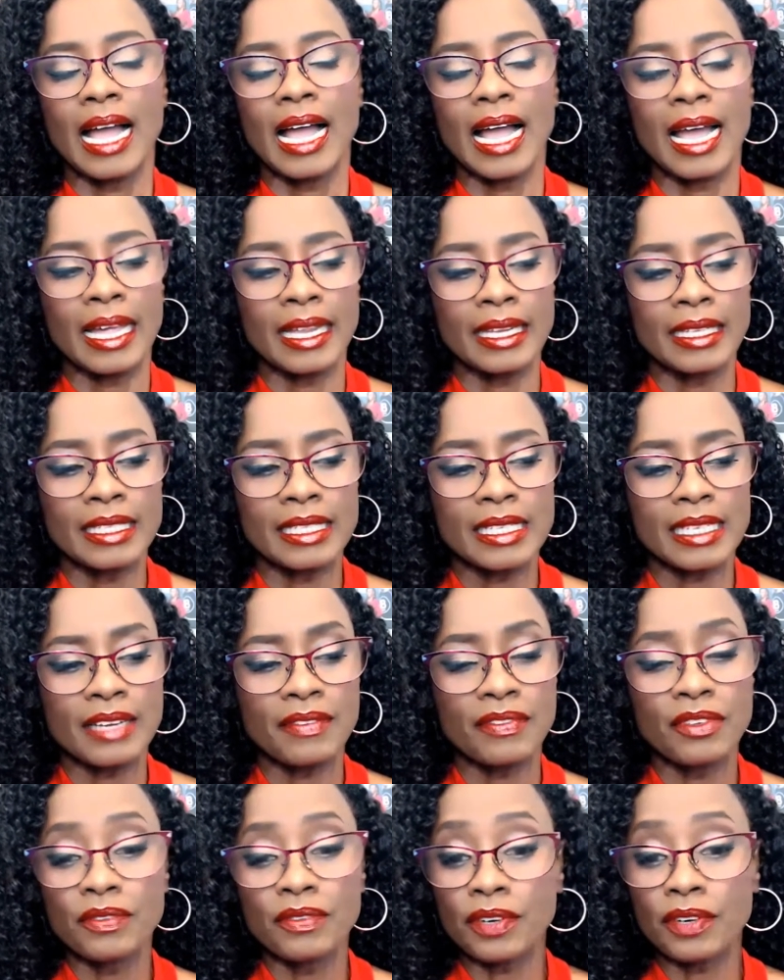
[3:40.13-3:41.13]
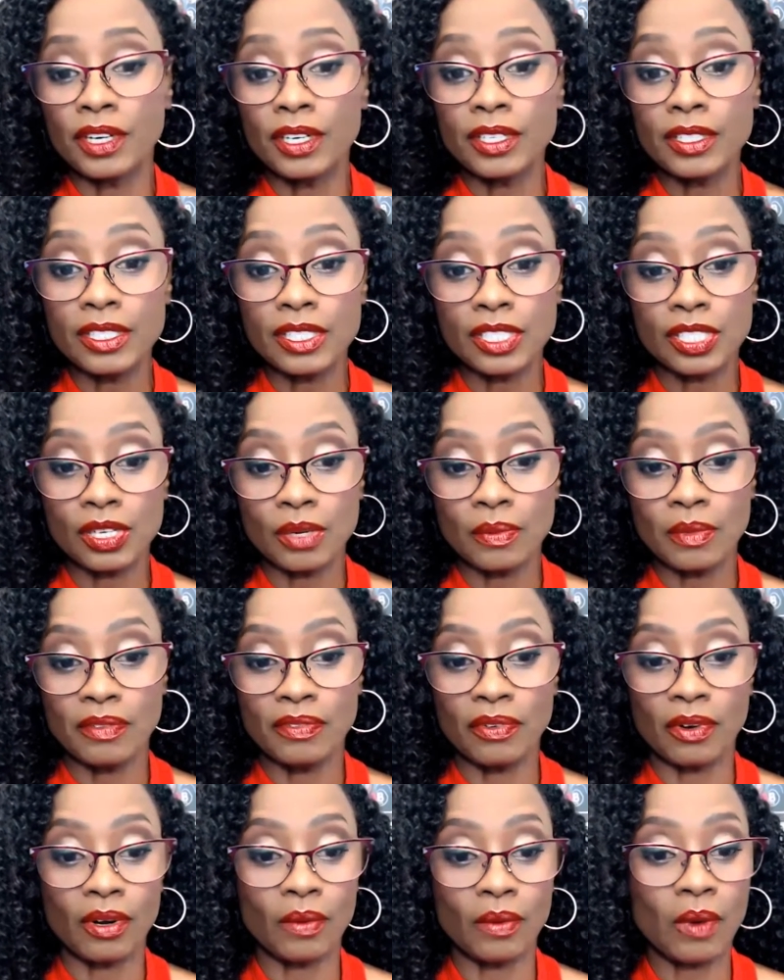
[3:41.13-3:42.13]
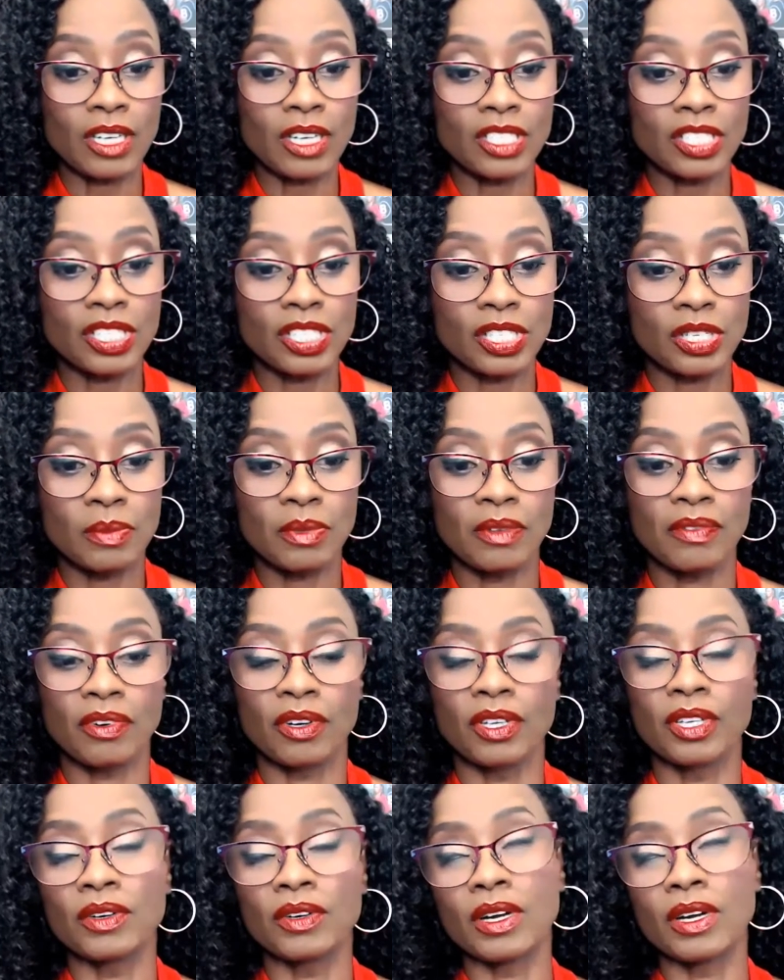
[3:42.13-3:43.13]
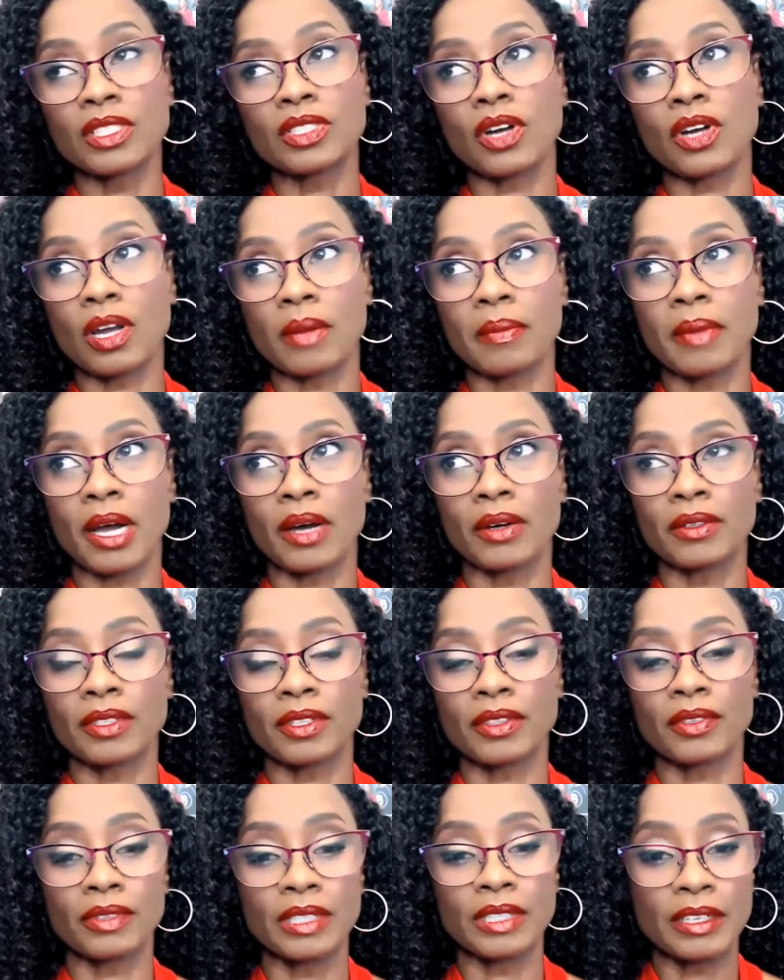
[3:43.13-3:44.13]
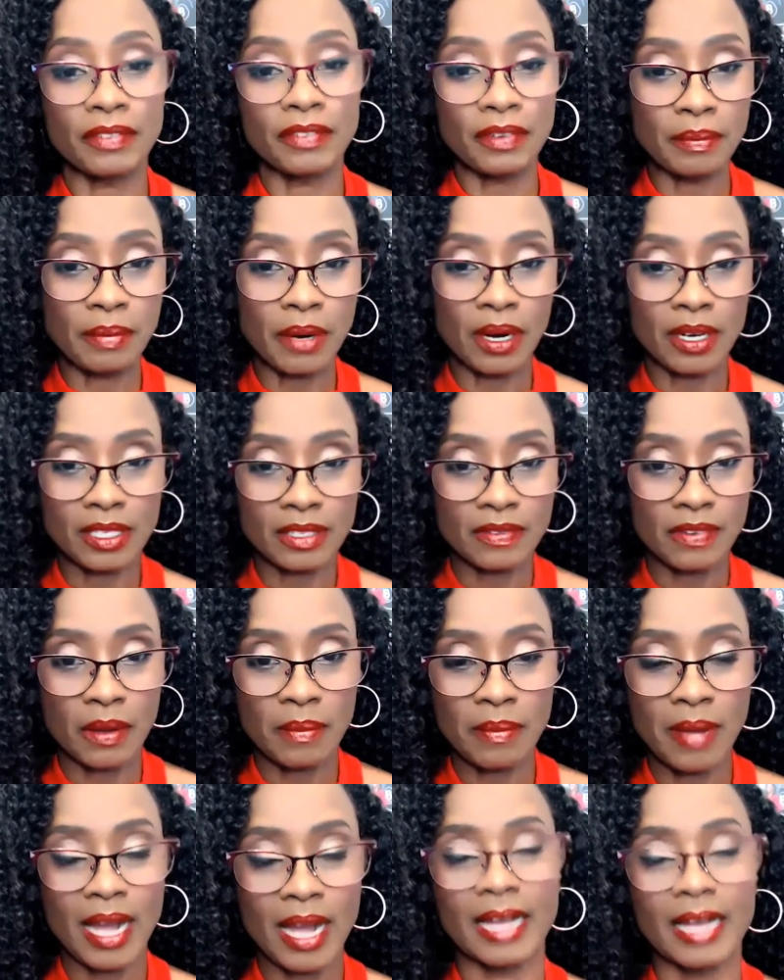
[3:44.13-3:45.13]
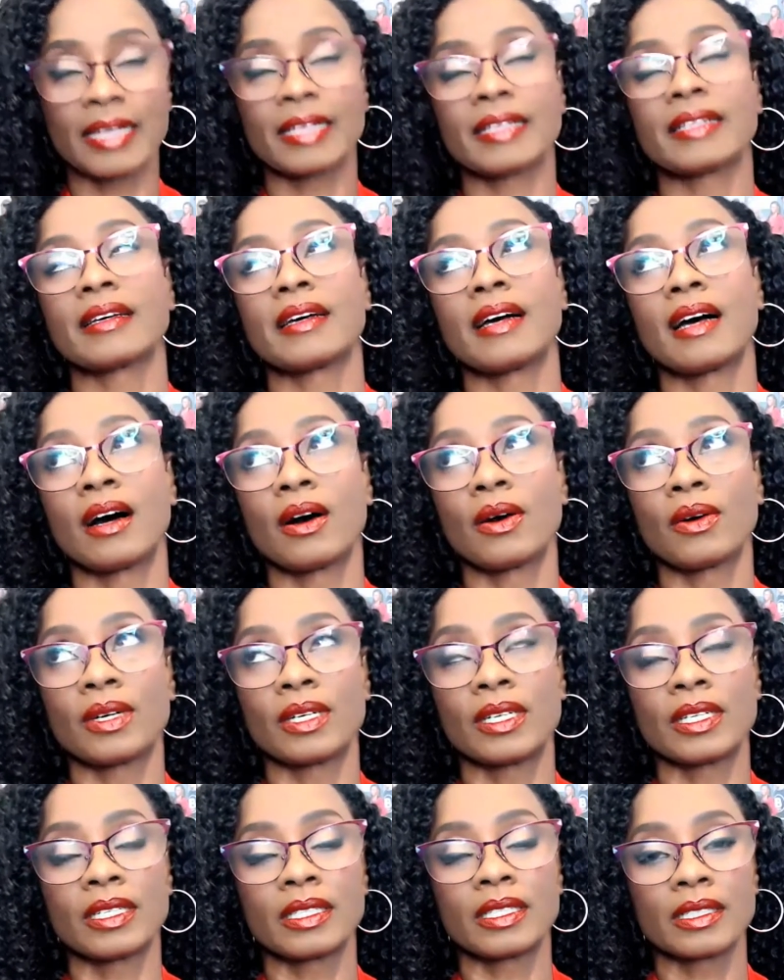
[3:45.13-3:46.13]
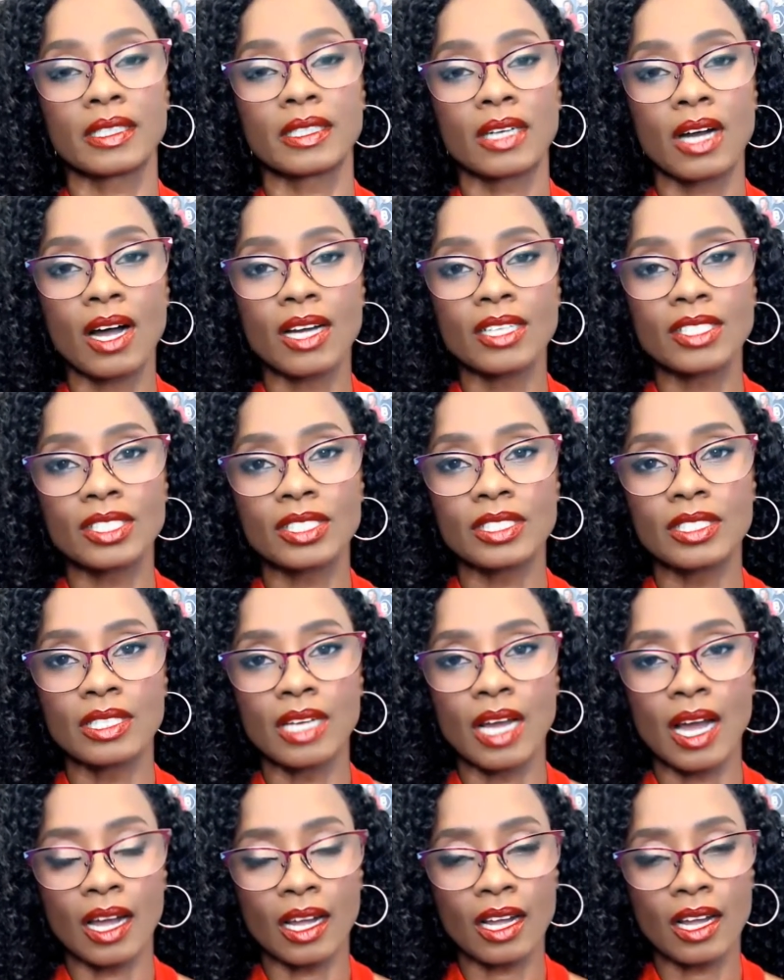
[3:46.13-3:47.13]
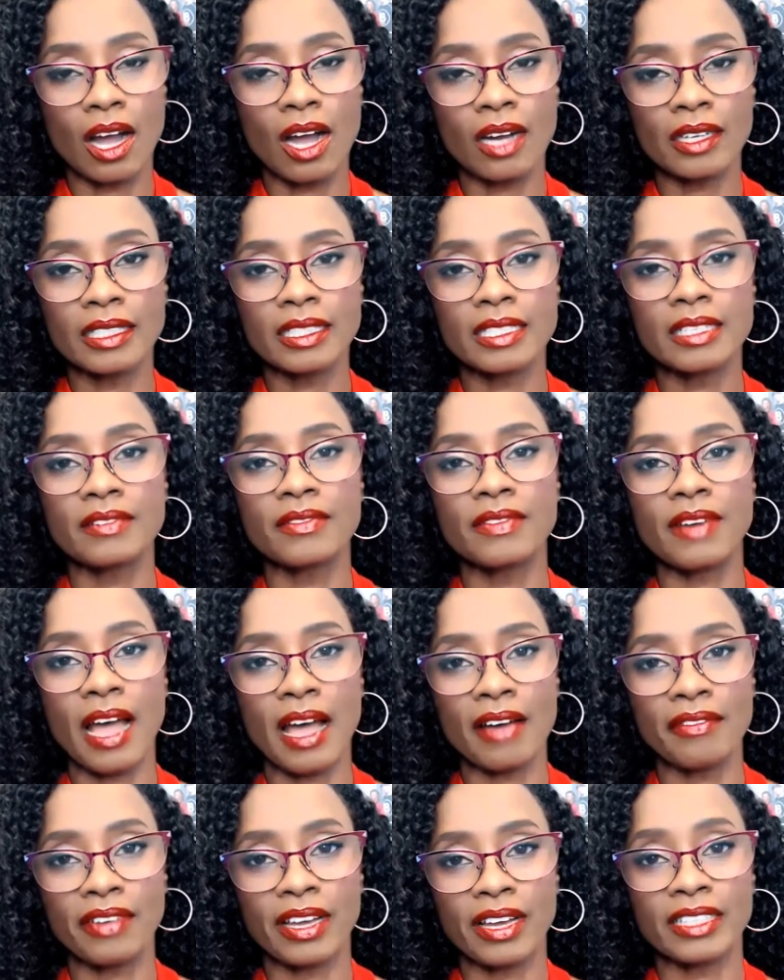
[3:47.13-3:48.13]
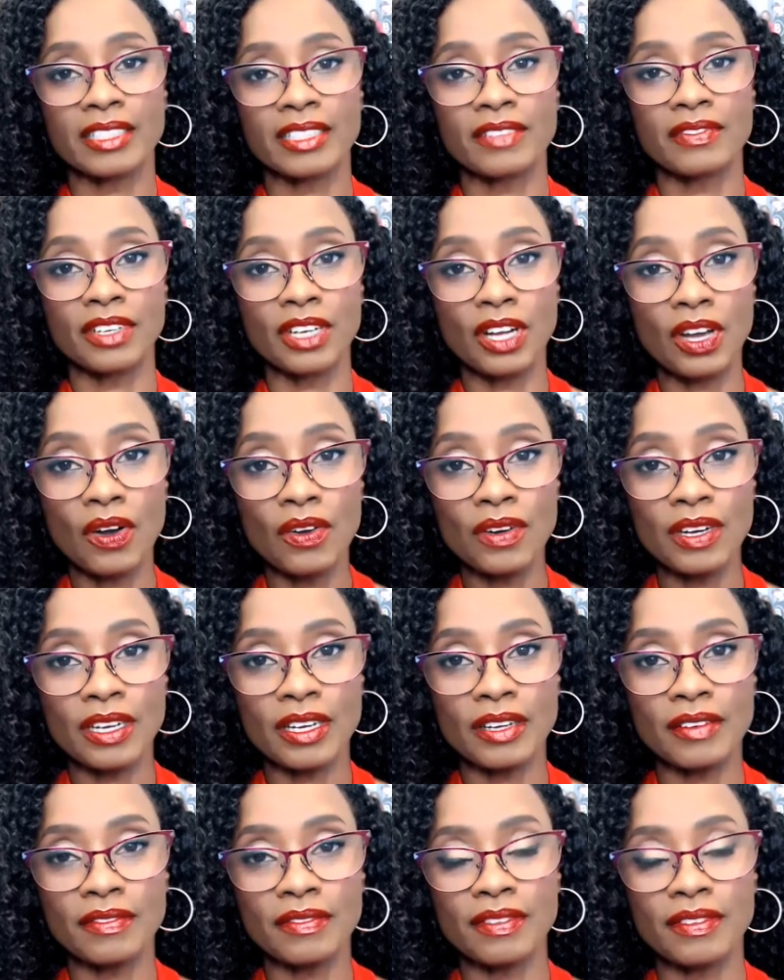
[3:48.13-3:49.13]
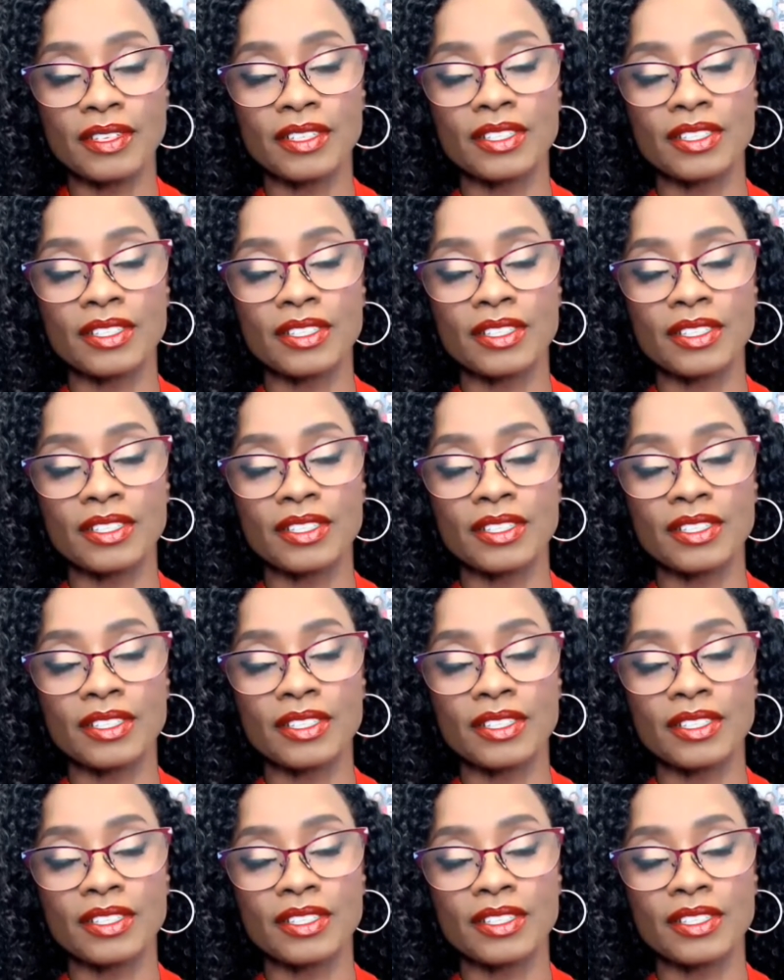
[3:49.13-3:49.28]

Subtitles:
And if you've heard this show before, watched this show before, you know I talk about the three different parts of our mind: our cognitive, affective, and conative.